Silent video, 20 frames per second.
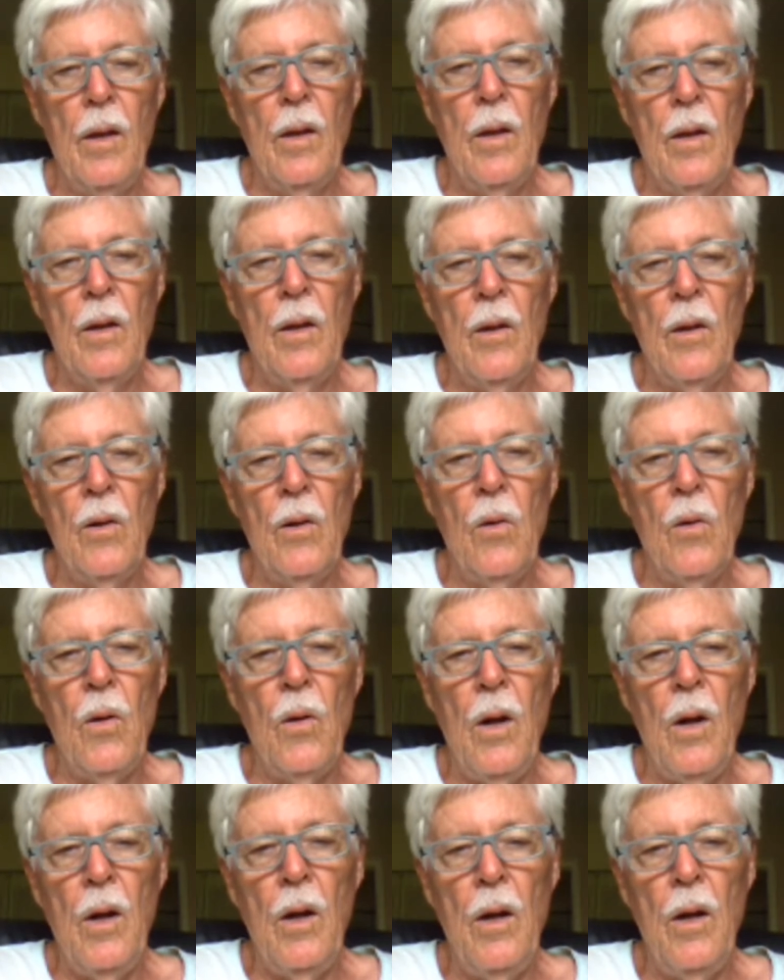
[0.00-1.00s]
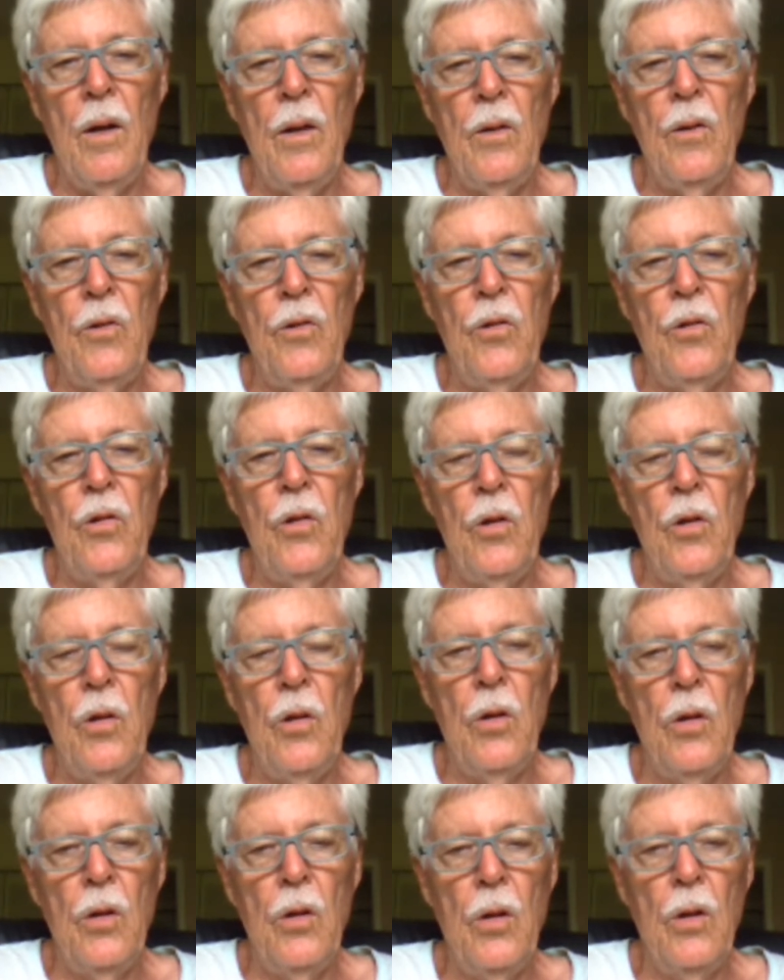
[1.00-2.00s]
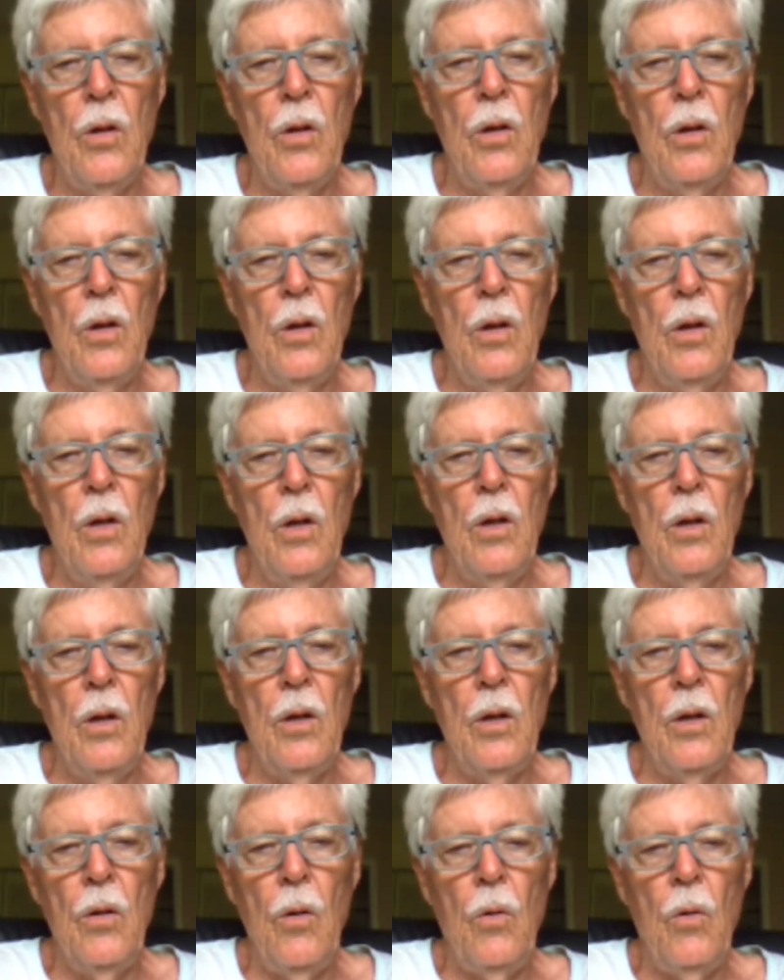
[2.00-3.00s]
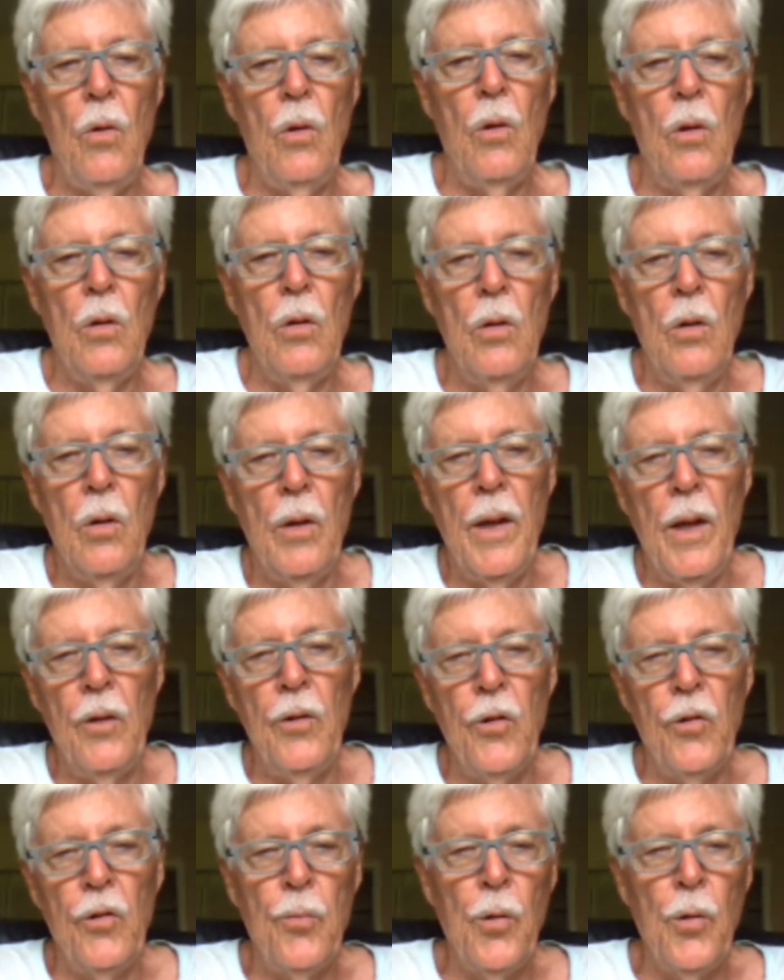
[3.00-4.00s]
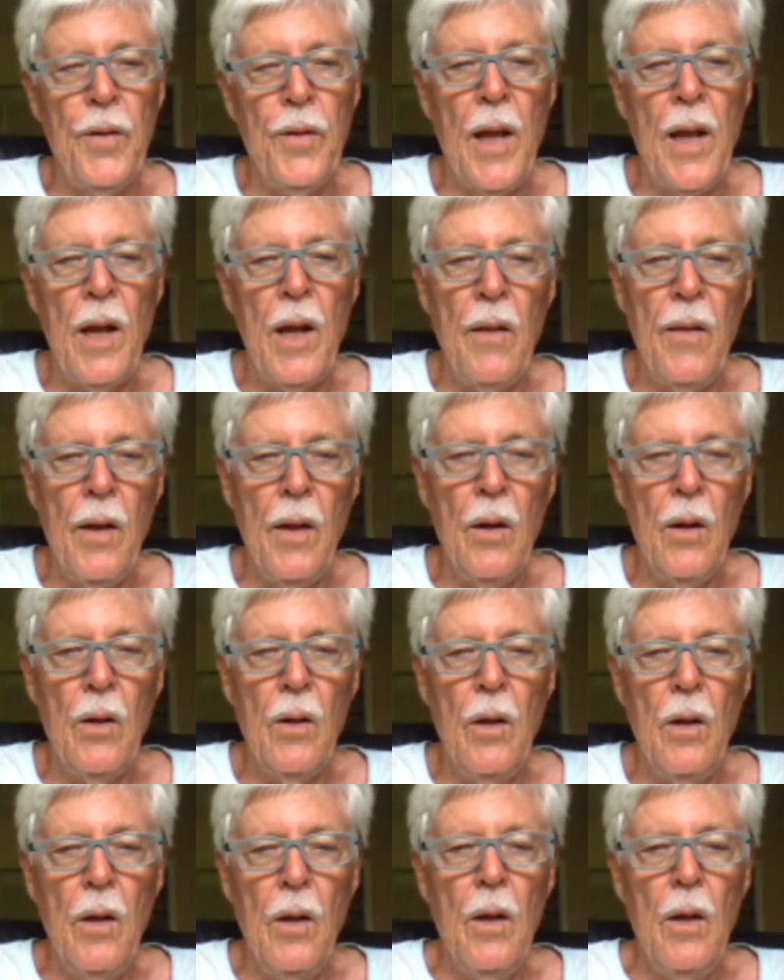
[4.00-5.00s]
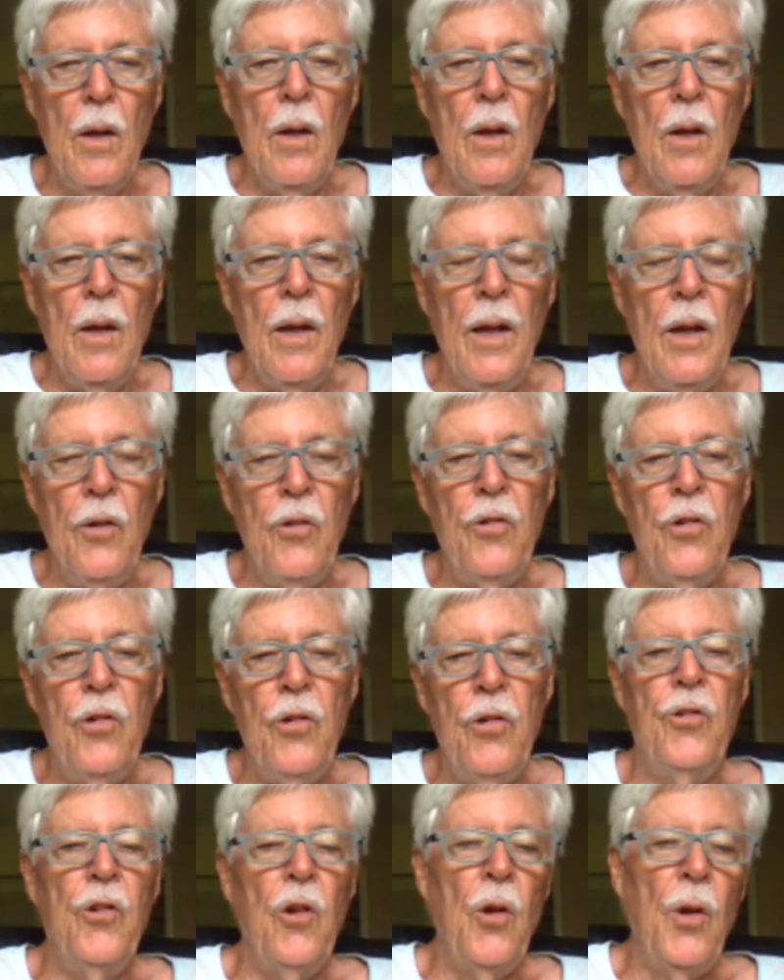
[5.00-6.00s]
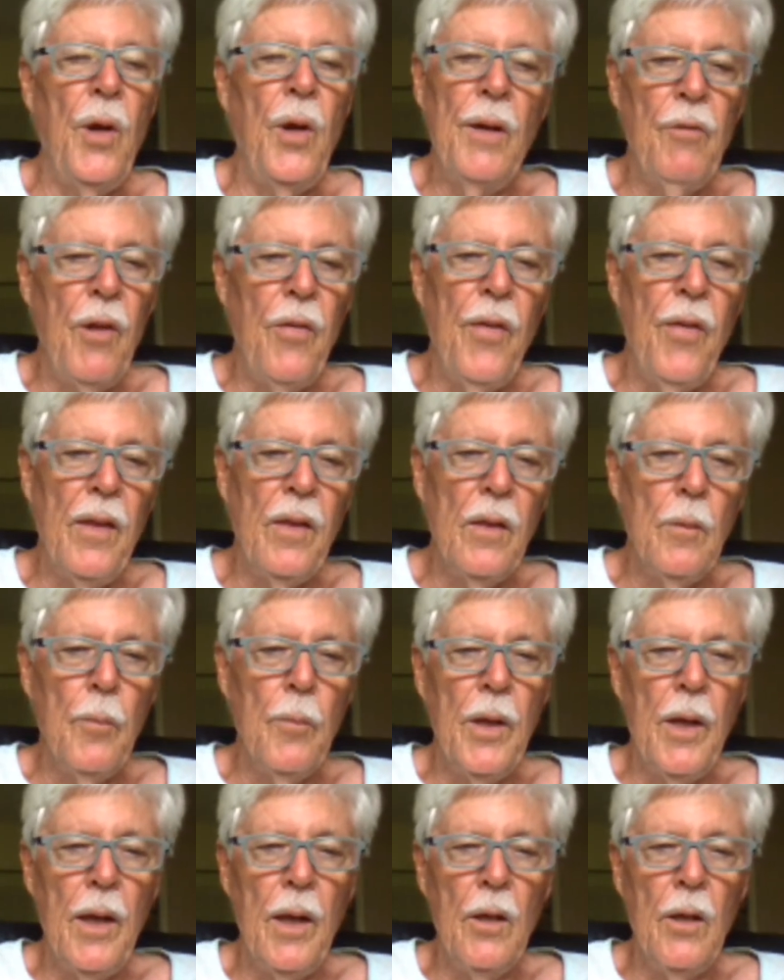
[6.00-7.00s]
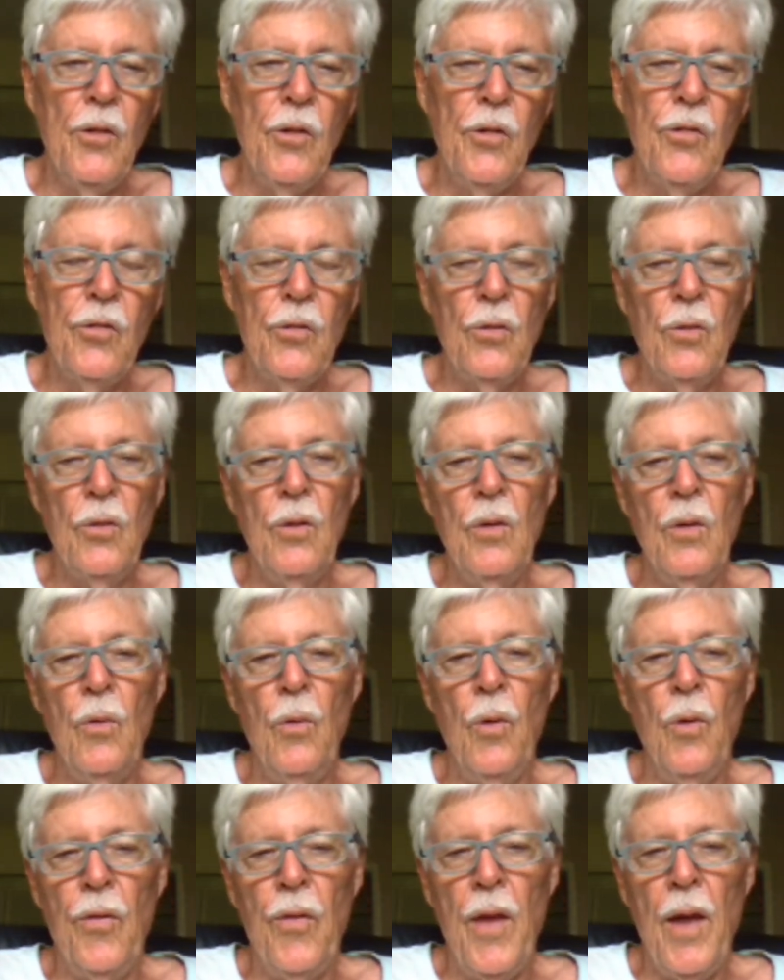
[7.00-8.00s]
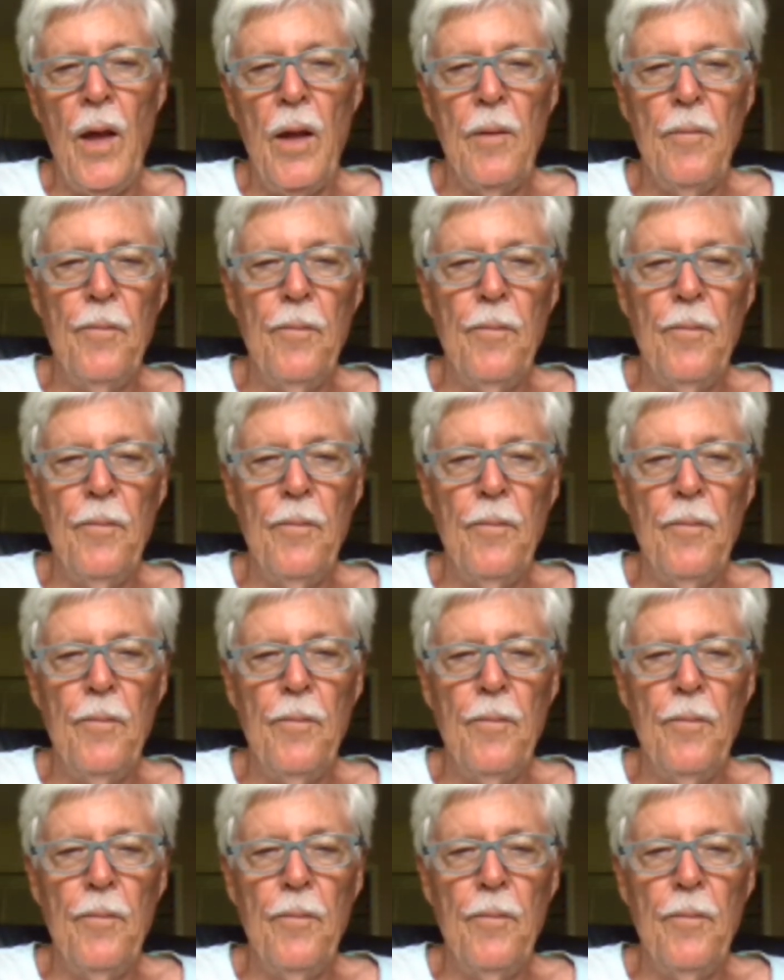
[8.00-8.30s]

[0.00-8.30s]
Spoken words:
Garage Door. Okay, I'll just put that in there, and it should show you everything that begins with that.